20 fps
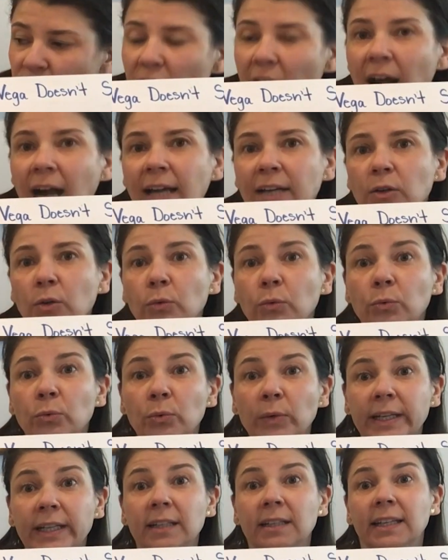jot
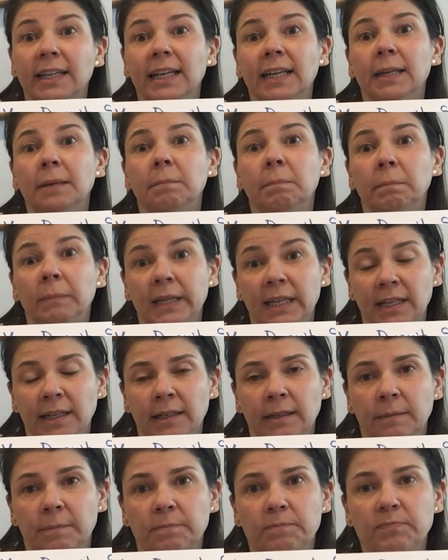really
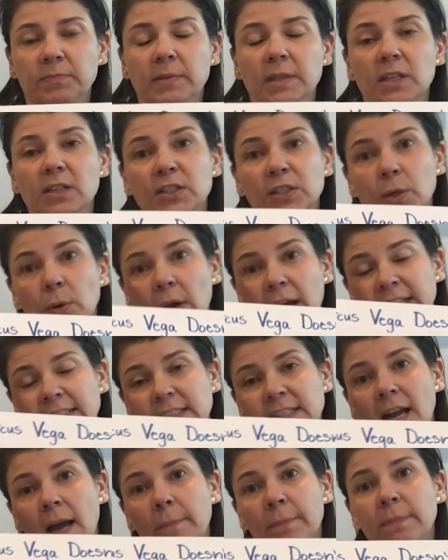mean? So I
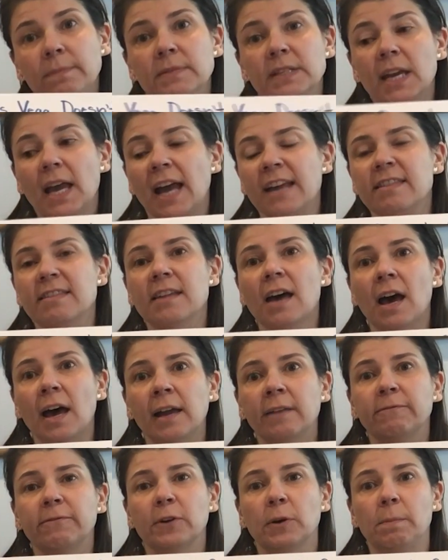stopped, I
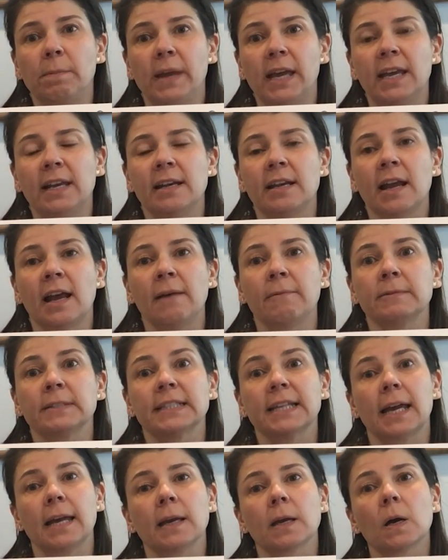thought for a bit and I
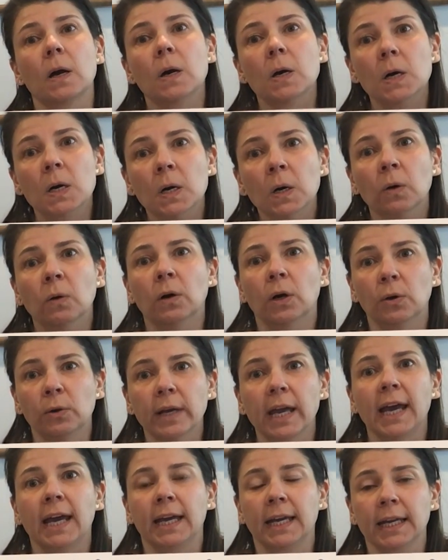was like, oh,
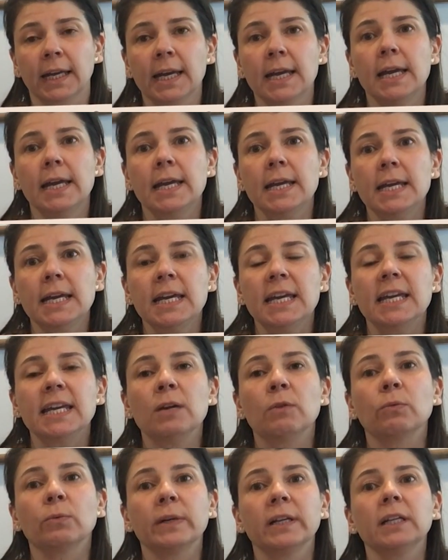okay.
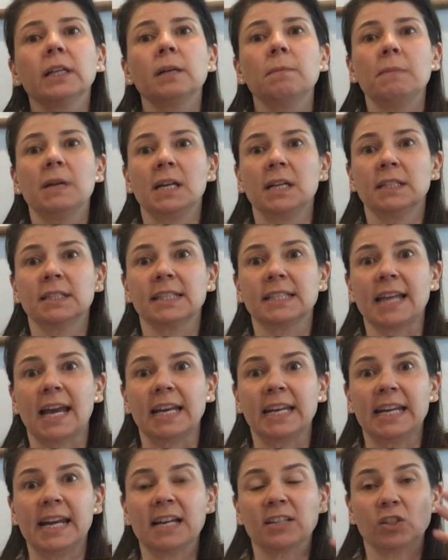It really means
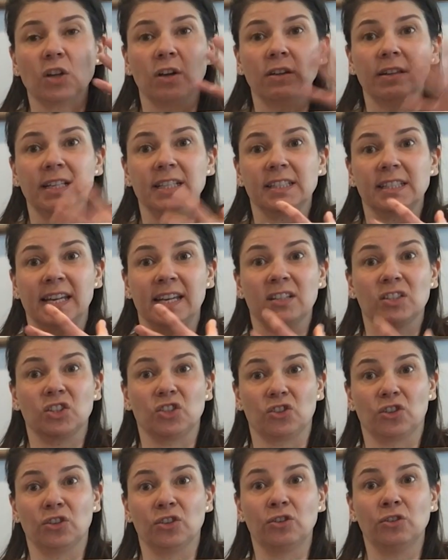that he has all these
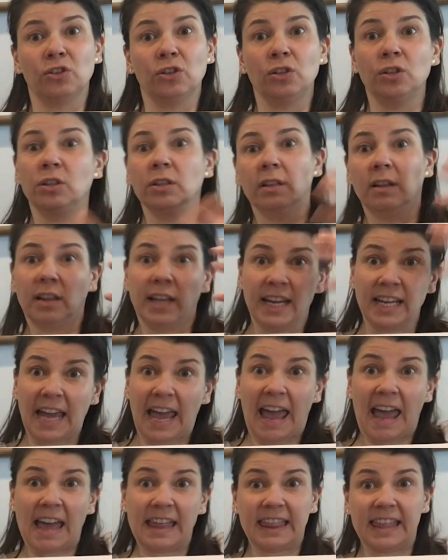external, like
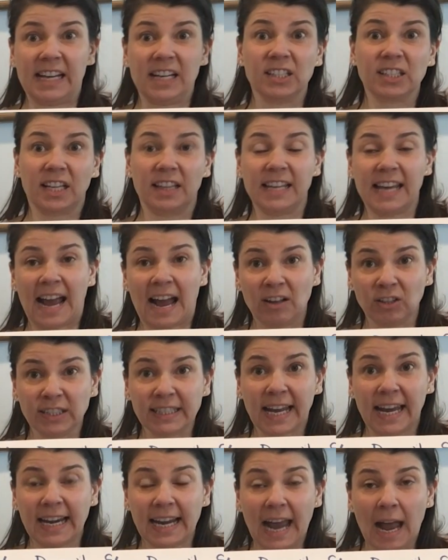things on the
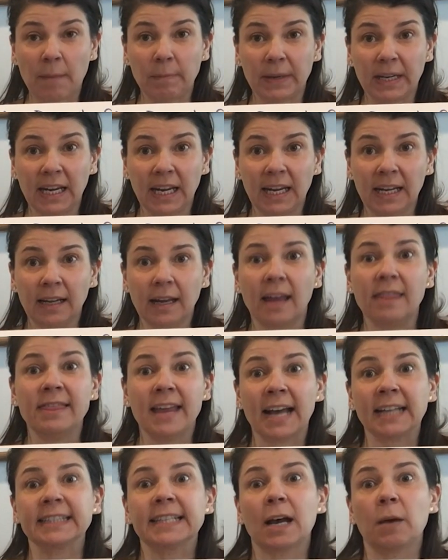outside happening and
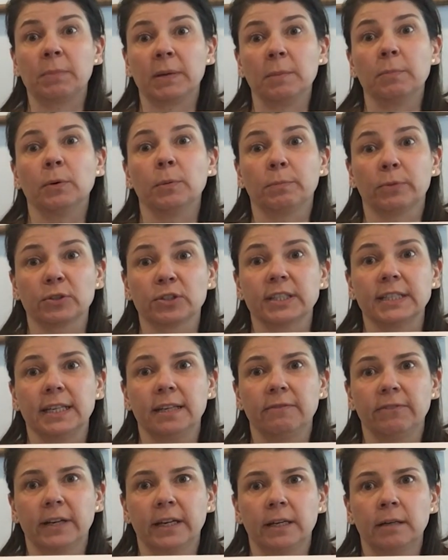that's how people
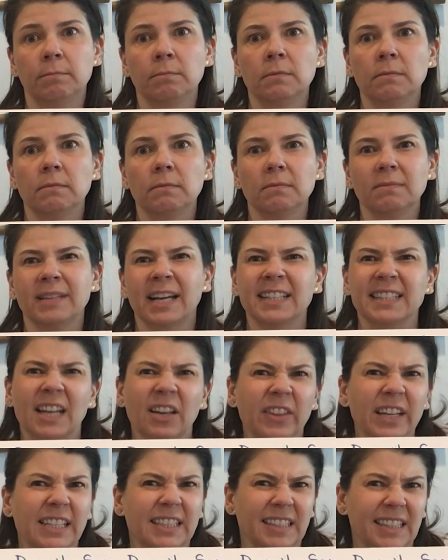perceive him that's how
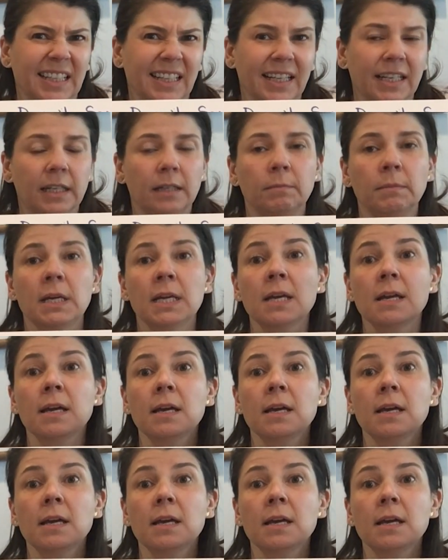they see him